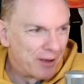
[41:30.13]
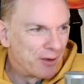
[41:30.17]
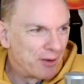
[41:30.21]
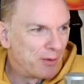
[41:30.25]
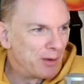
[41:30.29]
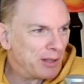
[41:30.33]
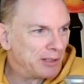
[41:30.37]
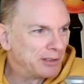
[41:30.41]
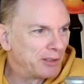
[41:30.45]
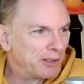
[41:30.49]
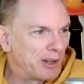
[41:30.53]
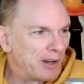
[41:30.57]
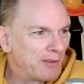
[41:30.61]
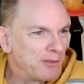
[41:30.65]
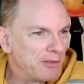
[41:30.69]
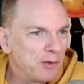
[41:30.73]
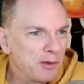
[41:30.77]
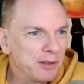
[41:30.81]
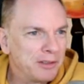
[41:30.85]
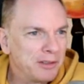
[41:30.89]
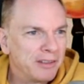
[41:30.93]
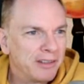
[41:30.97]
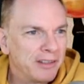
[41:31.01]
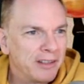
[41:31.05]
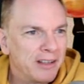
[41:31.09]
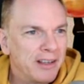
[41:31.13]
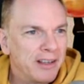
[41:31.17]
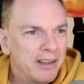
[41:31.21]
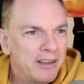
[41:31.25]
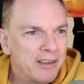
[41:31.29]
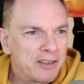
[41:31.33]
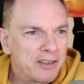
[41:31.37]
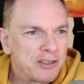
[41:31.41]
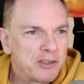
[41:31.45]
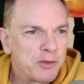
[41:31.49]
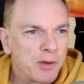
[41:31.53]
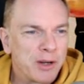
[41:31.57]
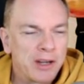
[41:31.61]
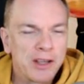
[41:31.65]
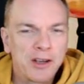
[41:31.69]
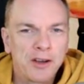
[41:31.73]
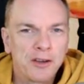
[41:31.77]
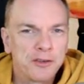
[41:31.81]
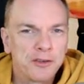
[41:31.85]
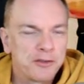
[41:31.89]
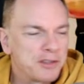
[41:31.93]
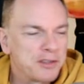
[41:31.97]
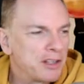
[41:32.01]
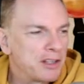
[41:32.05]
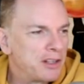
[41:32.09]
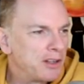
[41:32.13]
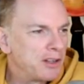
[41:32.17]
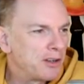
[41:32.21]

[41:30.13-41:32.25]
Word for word: well done, everyone. There's 20 countries in